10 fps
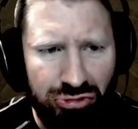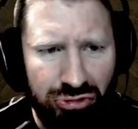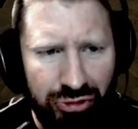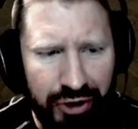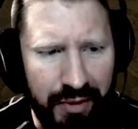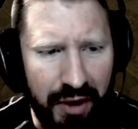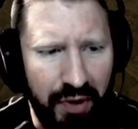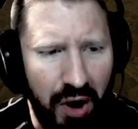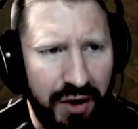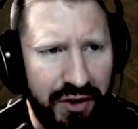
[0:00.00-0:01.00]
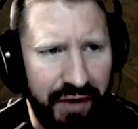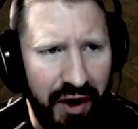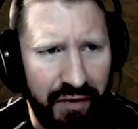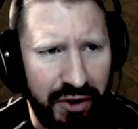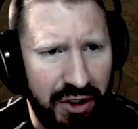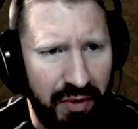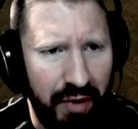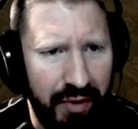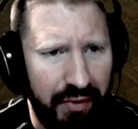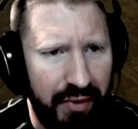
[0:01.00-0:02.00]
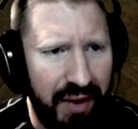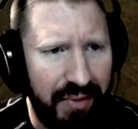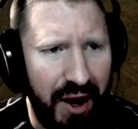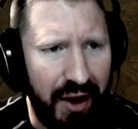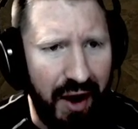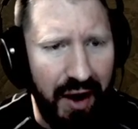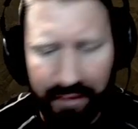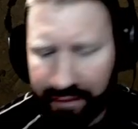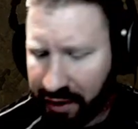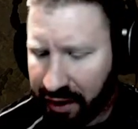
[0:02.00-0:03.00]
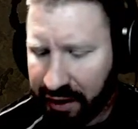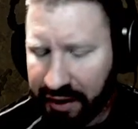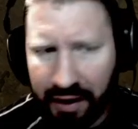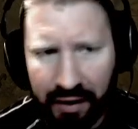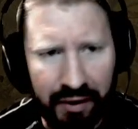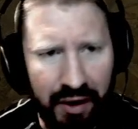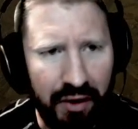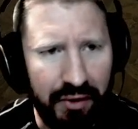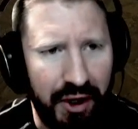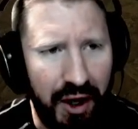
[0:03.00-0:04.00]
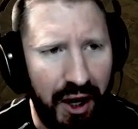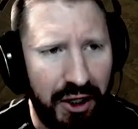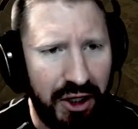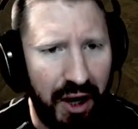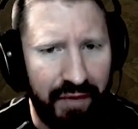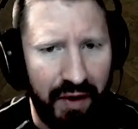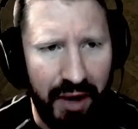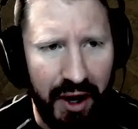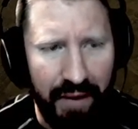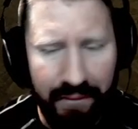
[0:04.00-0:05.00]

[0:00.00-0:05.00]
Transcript: I think I'm going to pause the video for just a moment. I'll be right back, alright? I'm going to get that little doggo to hush up for a minute.